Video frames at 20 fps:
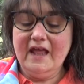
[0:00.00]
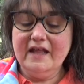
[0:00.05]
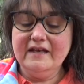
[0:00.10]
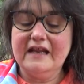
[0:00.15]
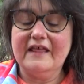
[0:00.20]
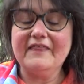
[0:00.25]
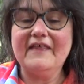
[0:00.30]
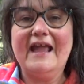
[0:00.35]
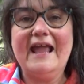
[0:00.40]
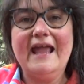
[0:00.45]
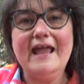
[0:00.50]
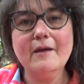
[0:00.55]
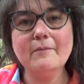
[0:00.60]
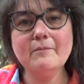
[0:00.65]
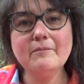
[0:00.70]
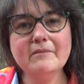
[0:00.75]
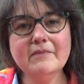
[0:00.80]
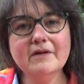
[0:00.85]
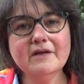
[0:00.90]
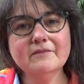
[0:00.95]
Now the
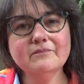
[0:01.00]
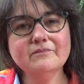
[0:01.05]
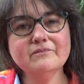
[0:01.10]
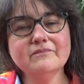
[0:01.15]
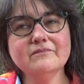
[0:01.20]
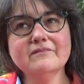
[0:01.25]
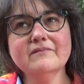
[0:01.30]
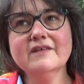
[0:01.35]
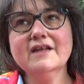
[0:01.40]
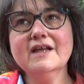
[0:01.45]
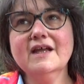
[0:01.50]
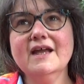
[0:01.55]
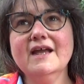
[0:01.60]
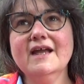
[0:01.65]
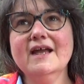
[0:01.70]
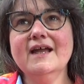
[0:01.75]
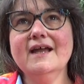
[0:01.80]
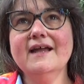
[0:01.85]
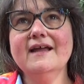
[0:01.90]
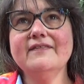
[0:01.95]
hem
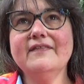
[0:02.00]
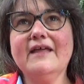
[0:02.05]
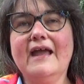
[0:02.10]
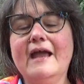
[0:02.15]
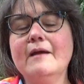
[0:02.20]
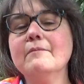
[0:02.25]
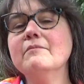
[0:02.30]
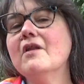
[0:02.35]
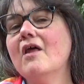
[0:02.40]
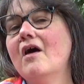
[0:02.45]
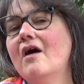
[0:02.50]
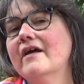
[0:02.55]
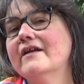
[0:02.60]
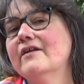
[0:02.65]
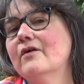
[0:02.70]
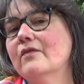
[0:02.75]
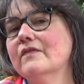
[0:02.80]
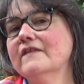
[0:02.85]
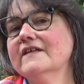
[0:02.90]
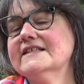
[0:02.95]
line
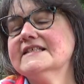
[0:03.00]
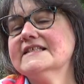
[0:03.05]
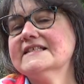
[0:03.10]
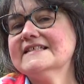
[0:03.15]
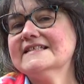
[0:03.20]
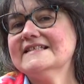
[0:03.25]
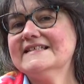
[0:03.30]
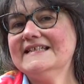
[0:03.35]
on this